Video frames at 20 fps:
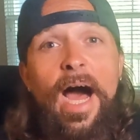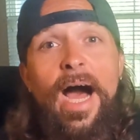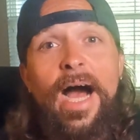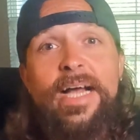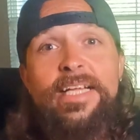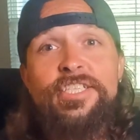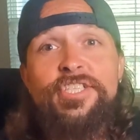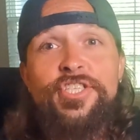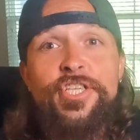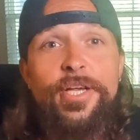
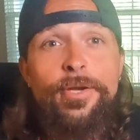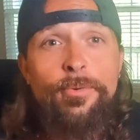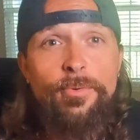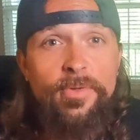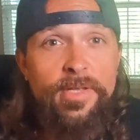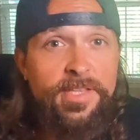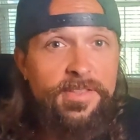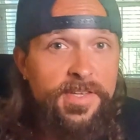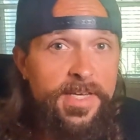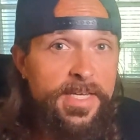I
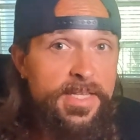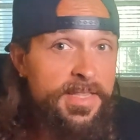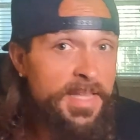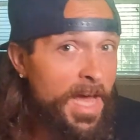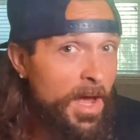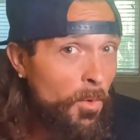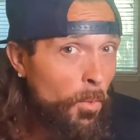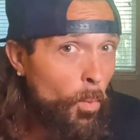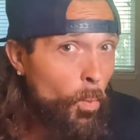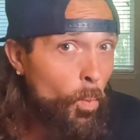generally think
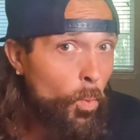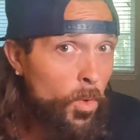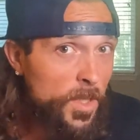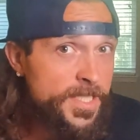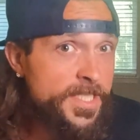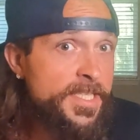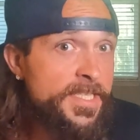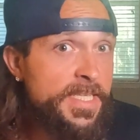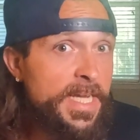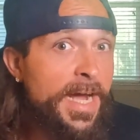that
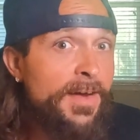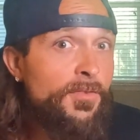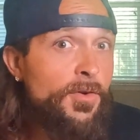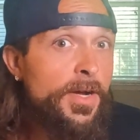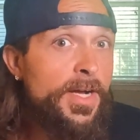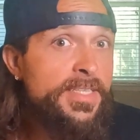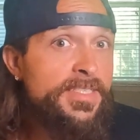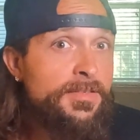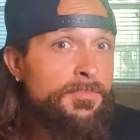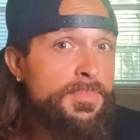once a
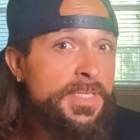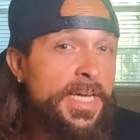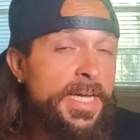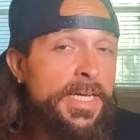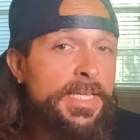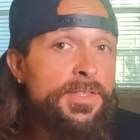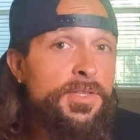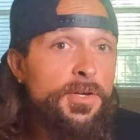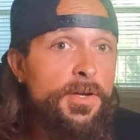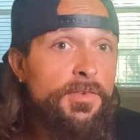diver has
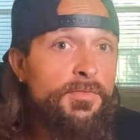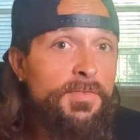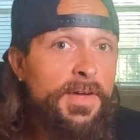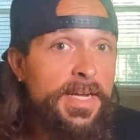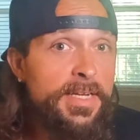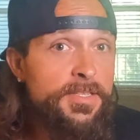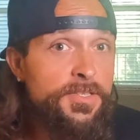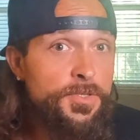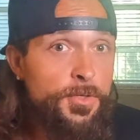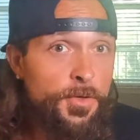obtained their
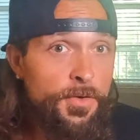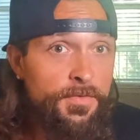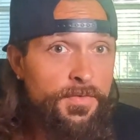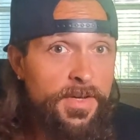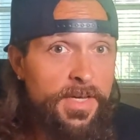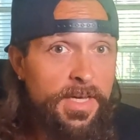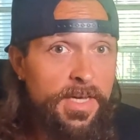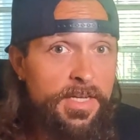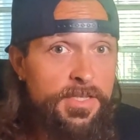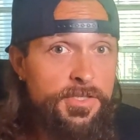advanced
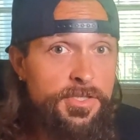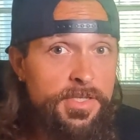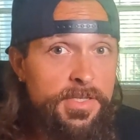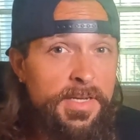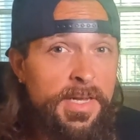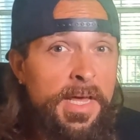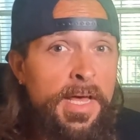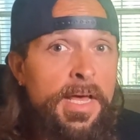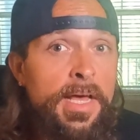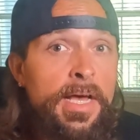
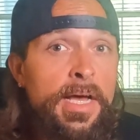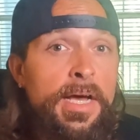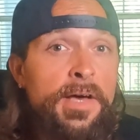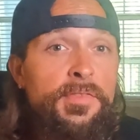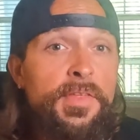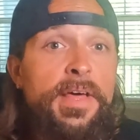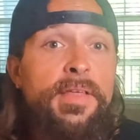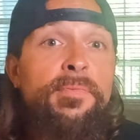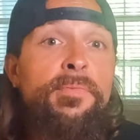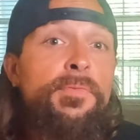certification,
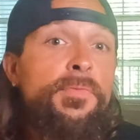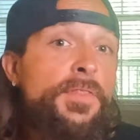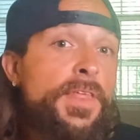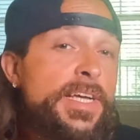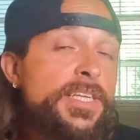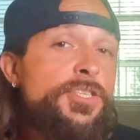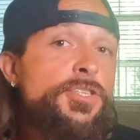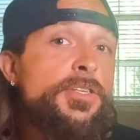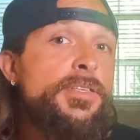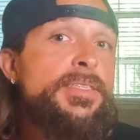then
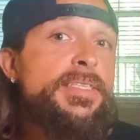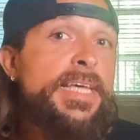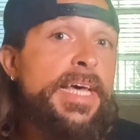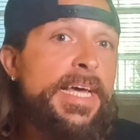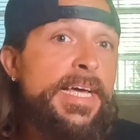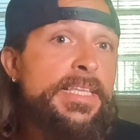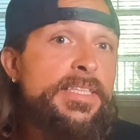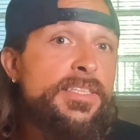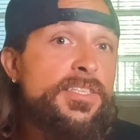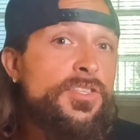they should
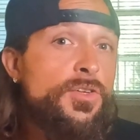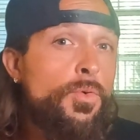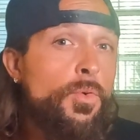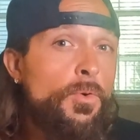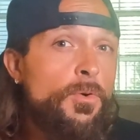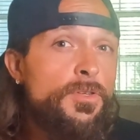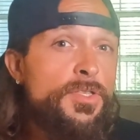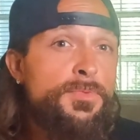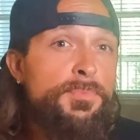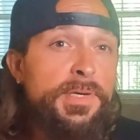take this
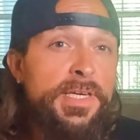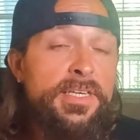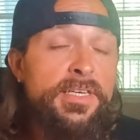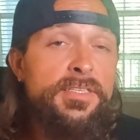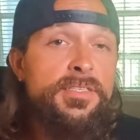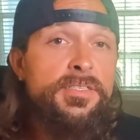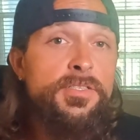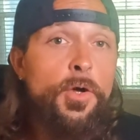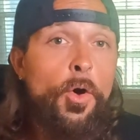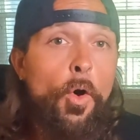course
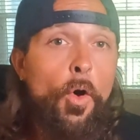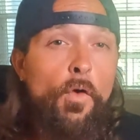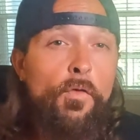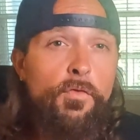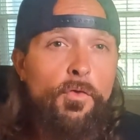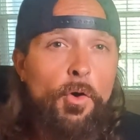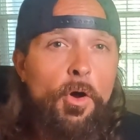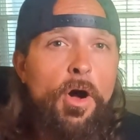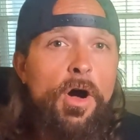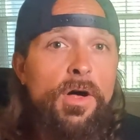because
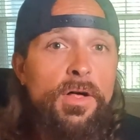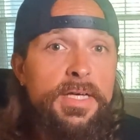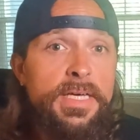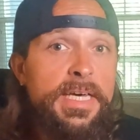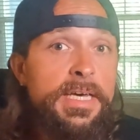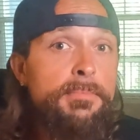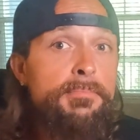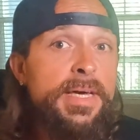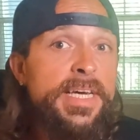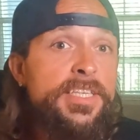overall
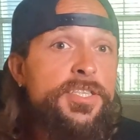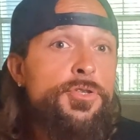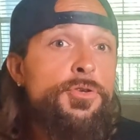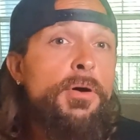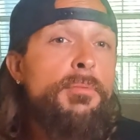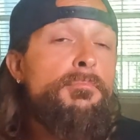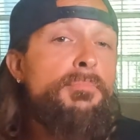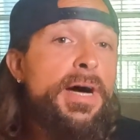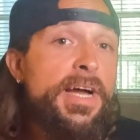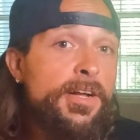it makes
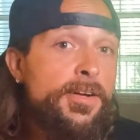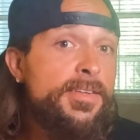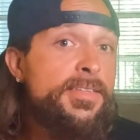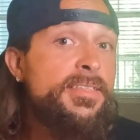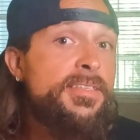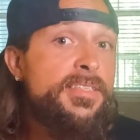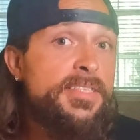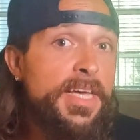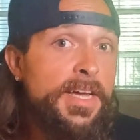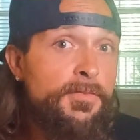you a better
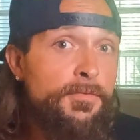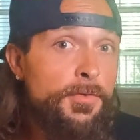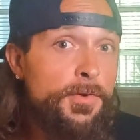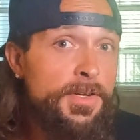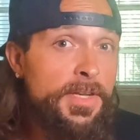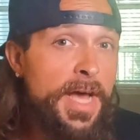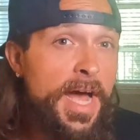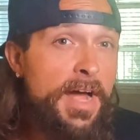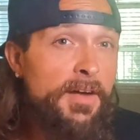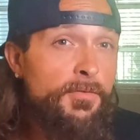and safer
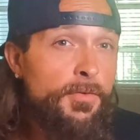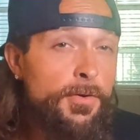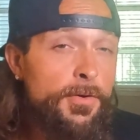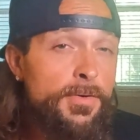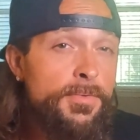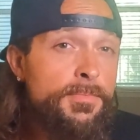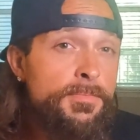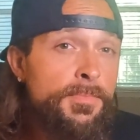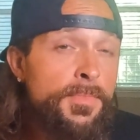diver.